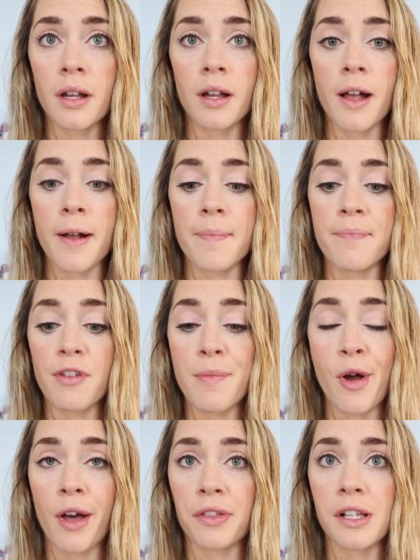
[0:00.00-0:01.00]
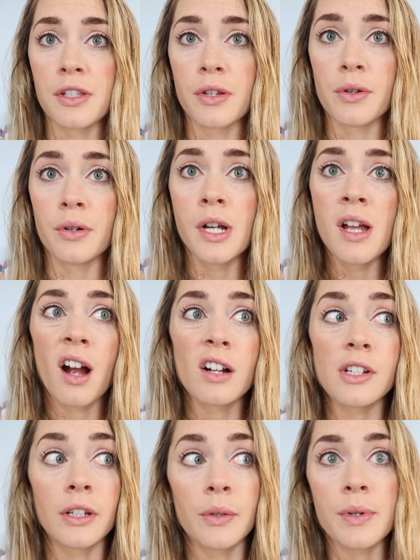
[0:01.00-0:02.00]
um, female athletes who
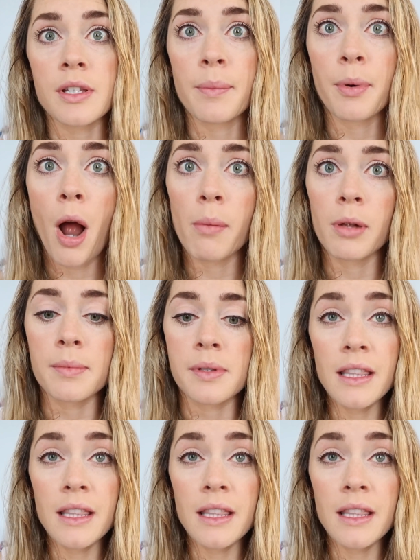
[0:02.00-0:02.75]
are dealing with some problems.